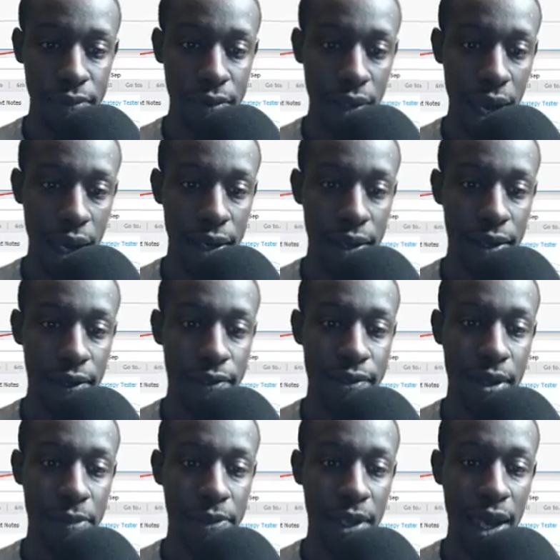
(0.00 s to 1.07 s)
kind of
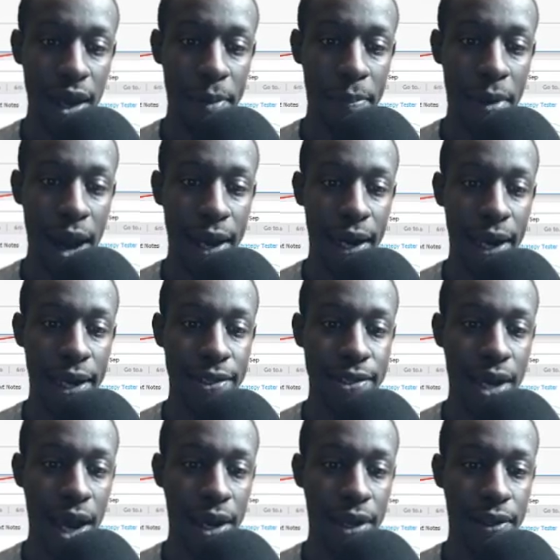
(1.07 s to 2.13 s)
something like a Binance
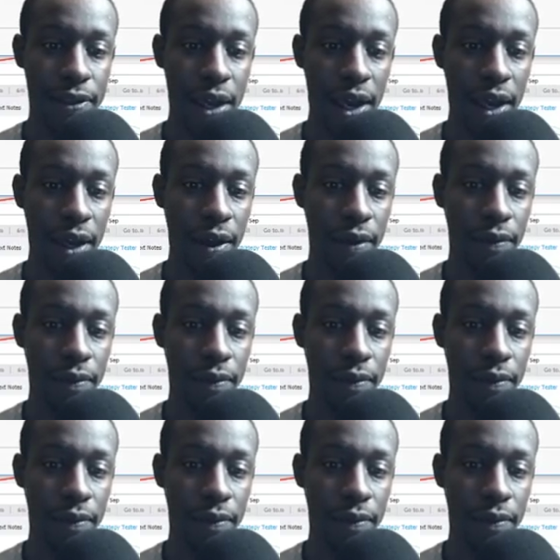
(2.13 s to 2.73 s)
kind of thing.